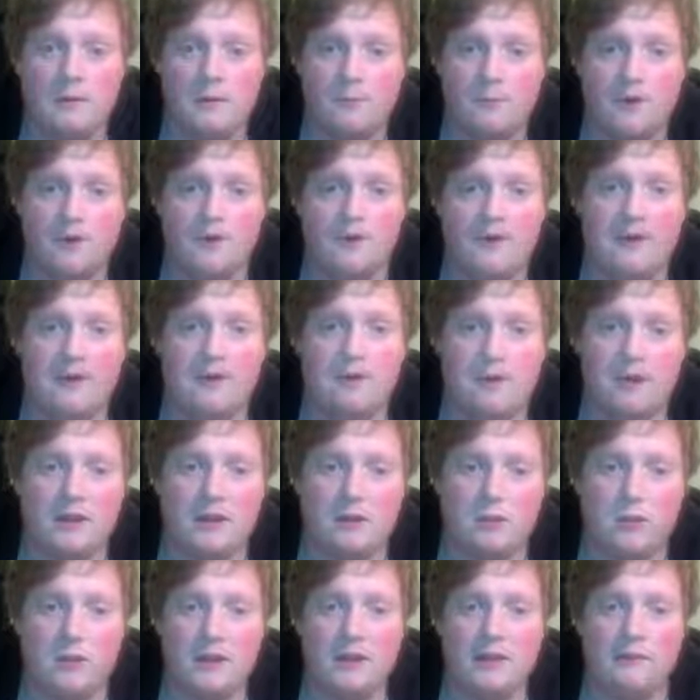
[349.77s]
But I think
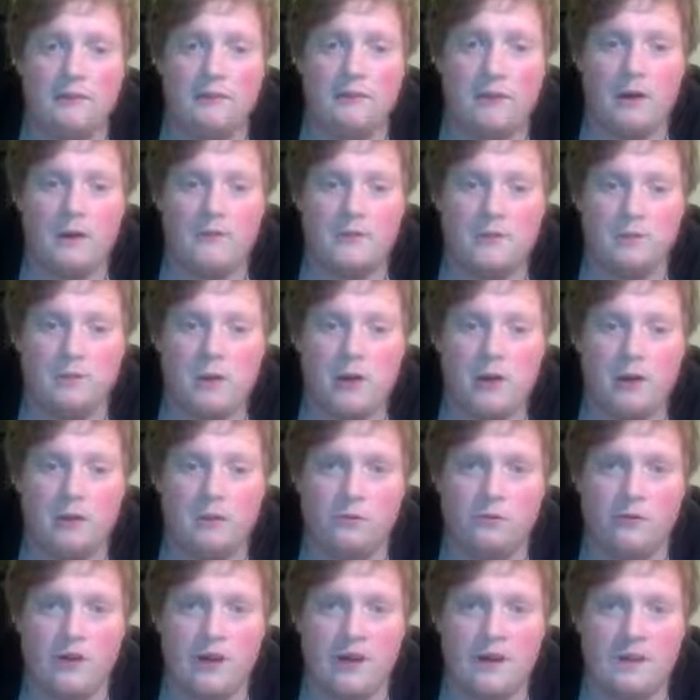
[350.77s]
queen a5 is quite
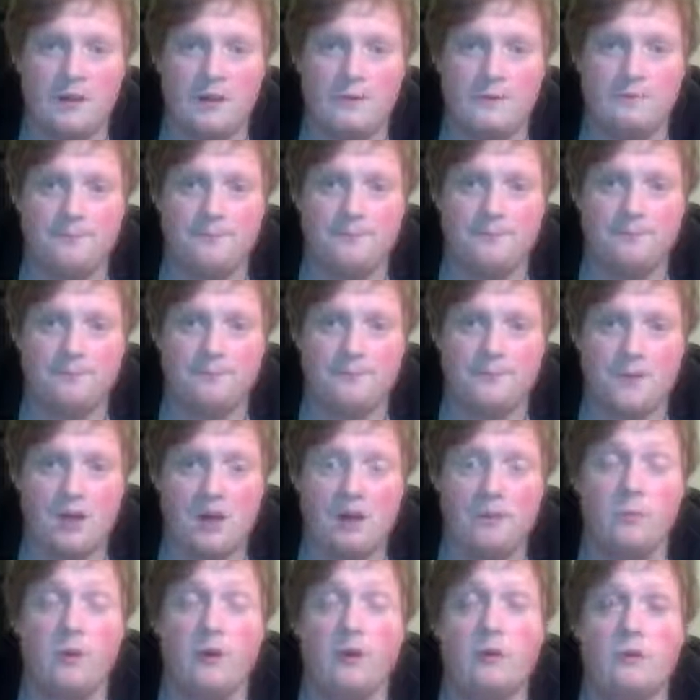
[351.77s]
alright.
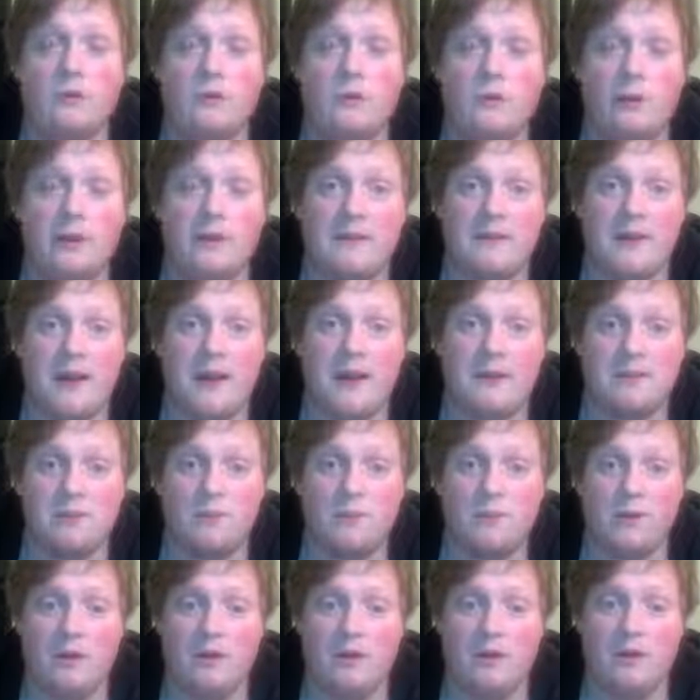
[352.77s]
And we're going to look at that
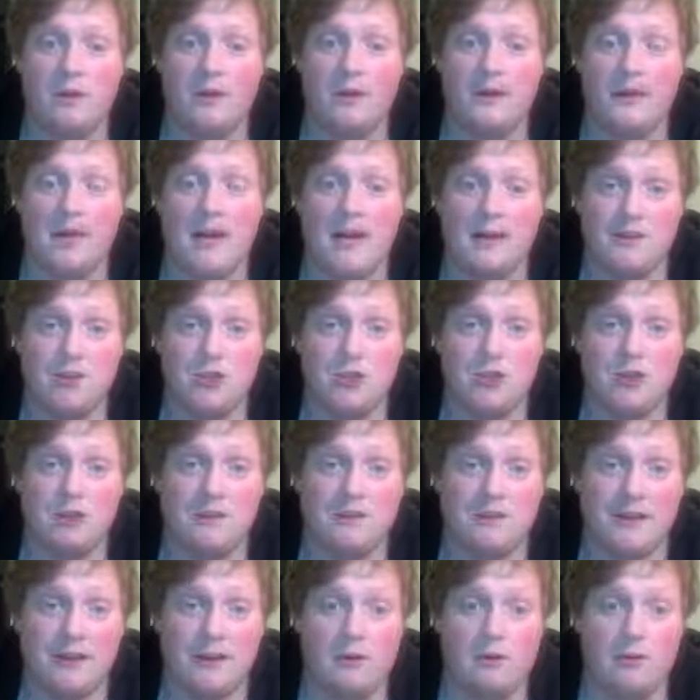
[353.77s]
with an engine
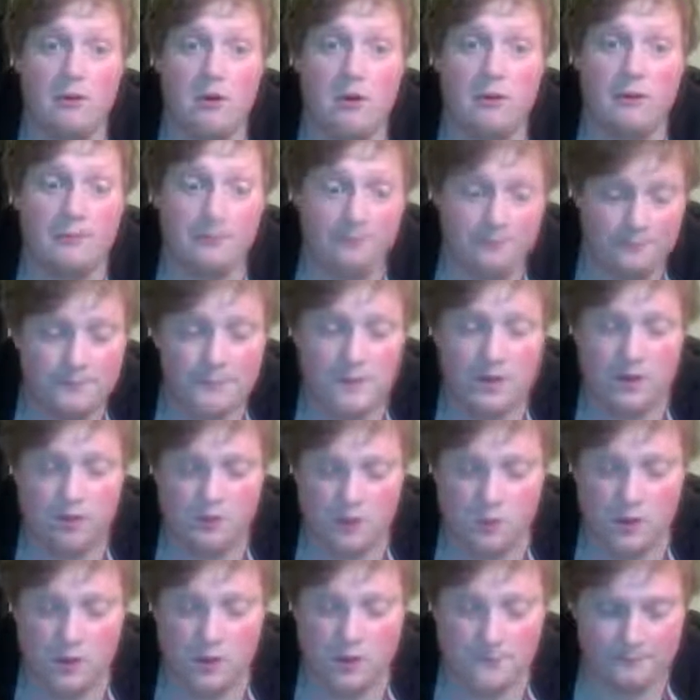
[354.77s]
later on as
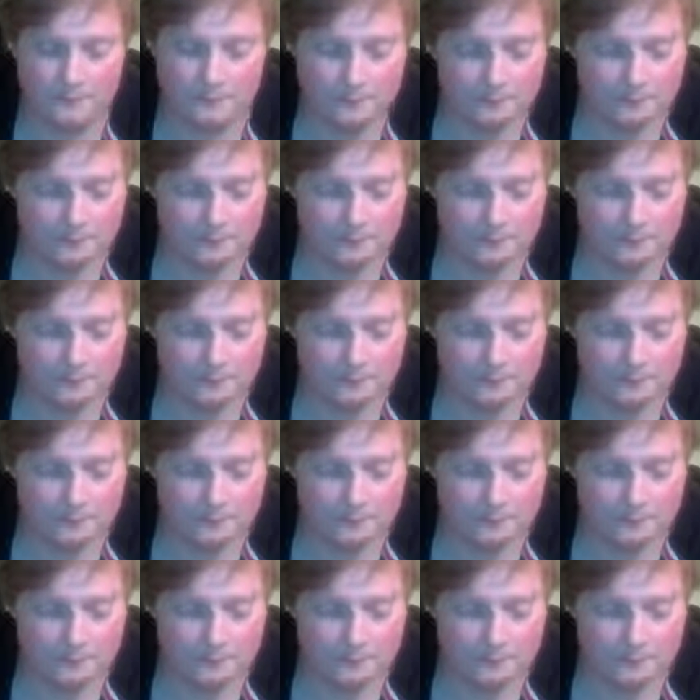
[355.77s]
well.